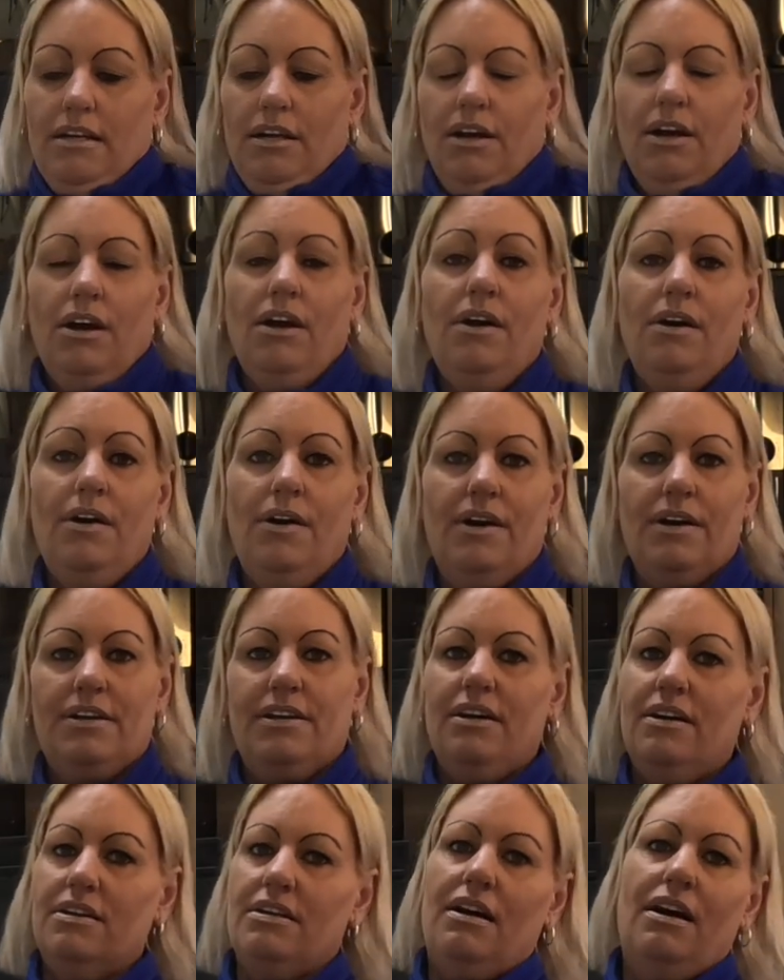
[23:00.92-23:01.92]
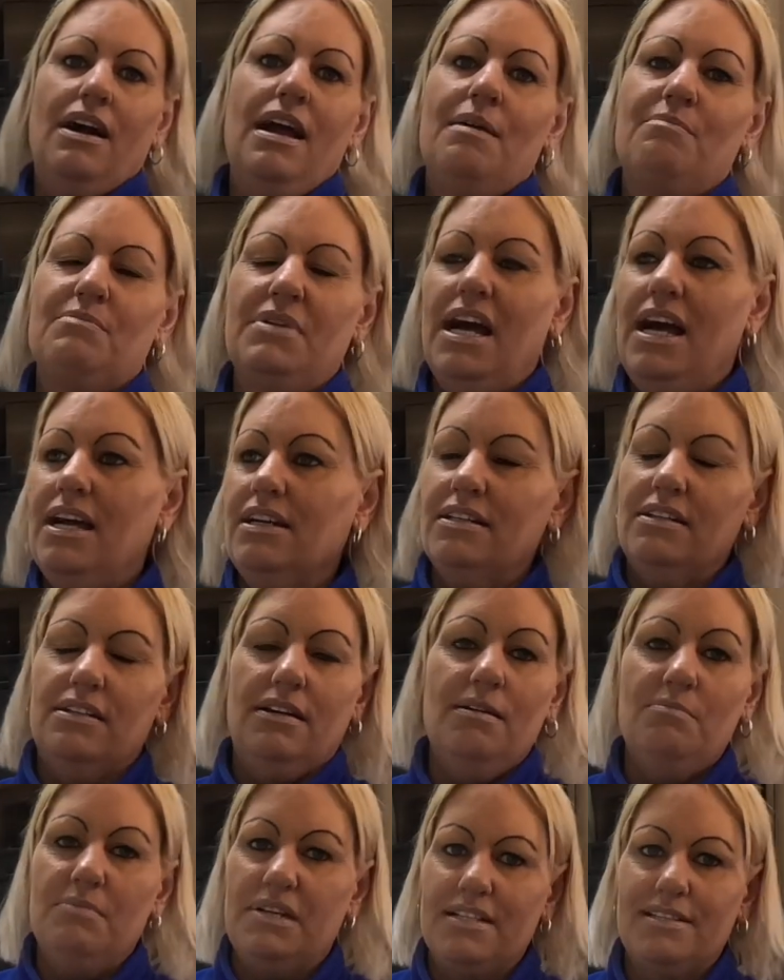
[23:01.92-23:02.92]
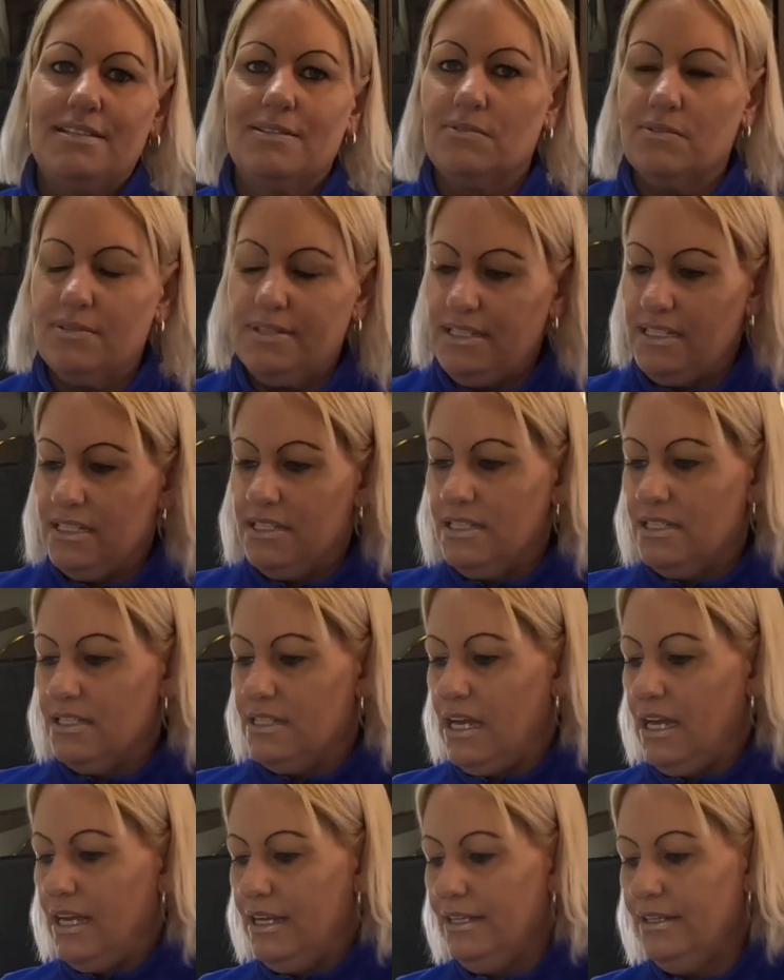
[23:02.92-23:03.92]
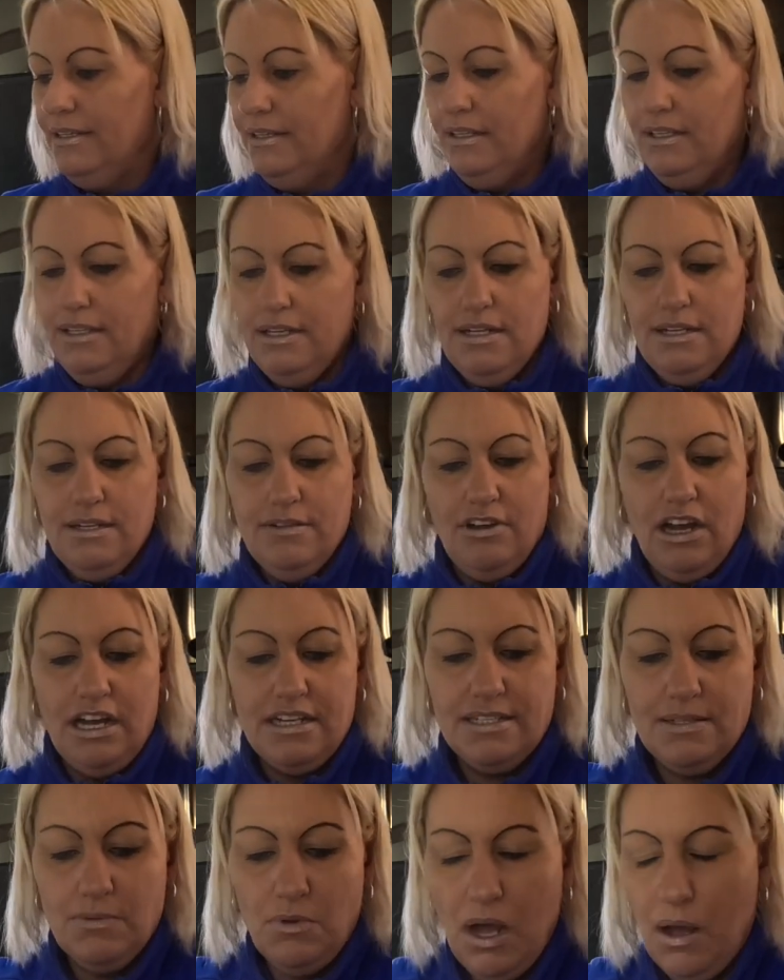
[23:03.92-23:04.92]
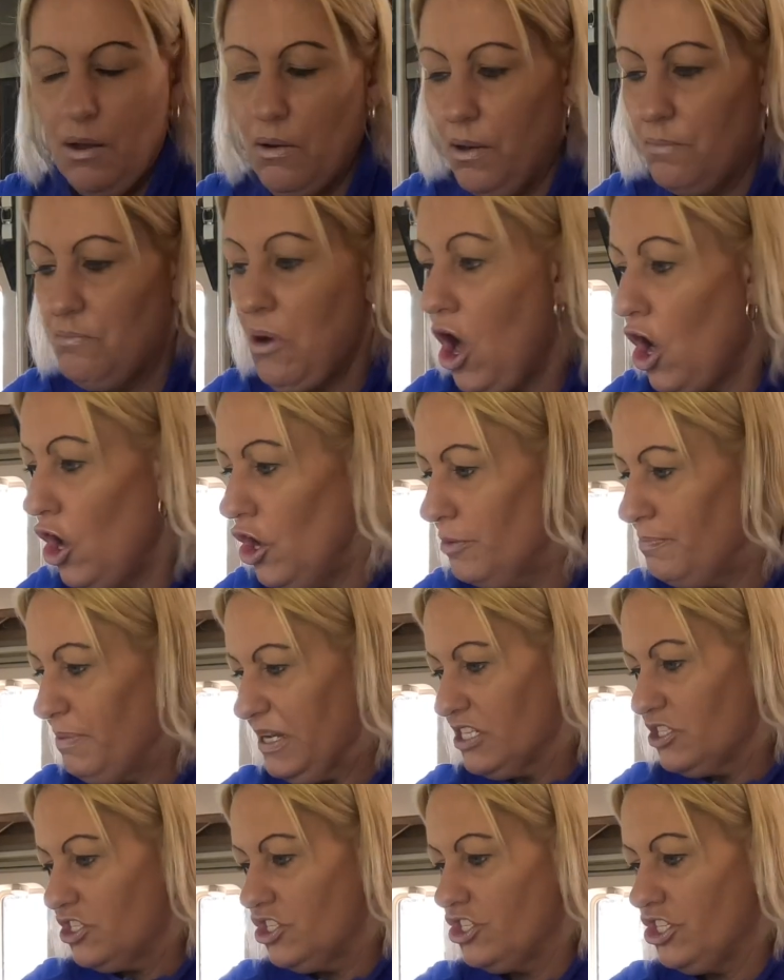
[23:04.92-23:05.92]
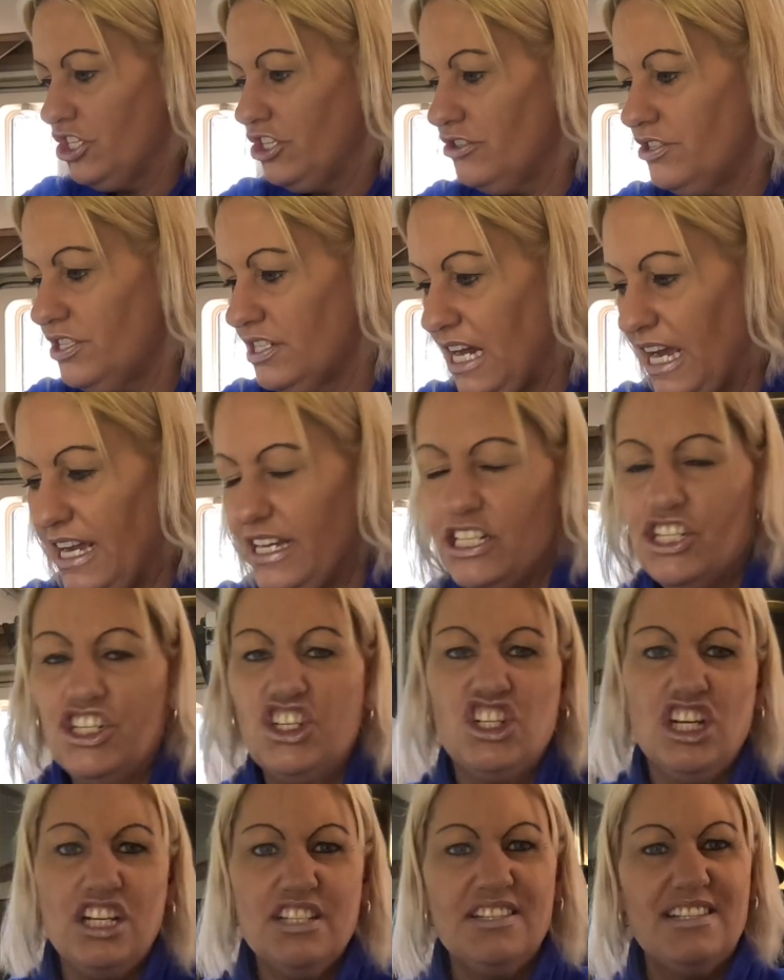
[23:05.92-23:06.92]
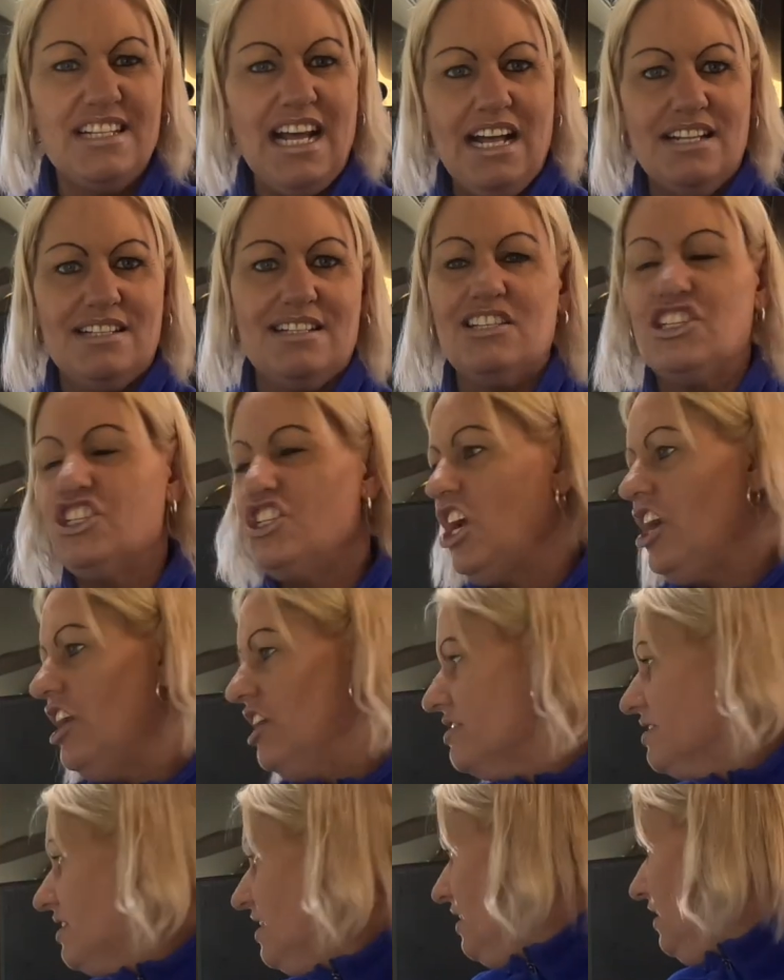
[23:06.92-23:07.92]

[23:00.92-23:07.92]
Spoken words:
Oh god, I am knackered. I'm exhausted today. Right, so what I'm hoping to do today is just Dan's shirts.